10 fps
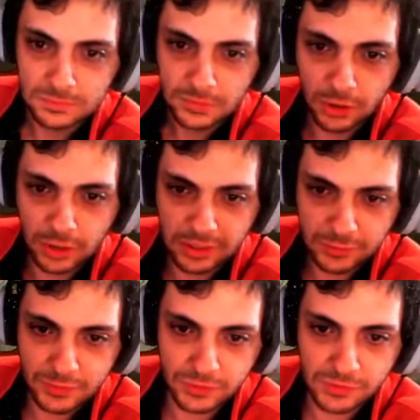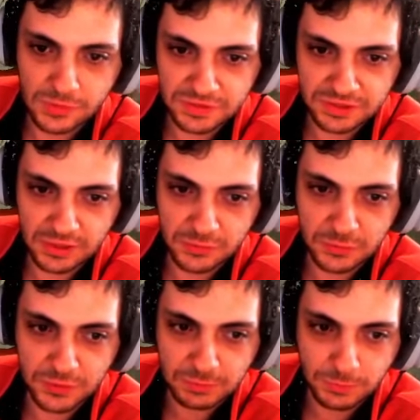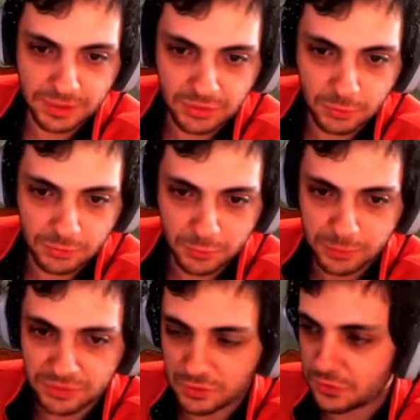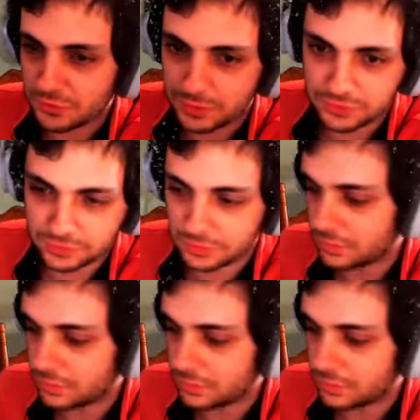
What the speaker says: Alright, so this is a test to see what we can do with our 3-gen situation.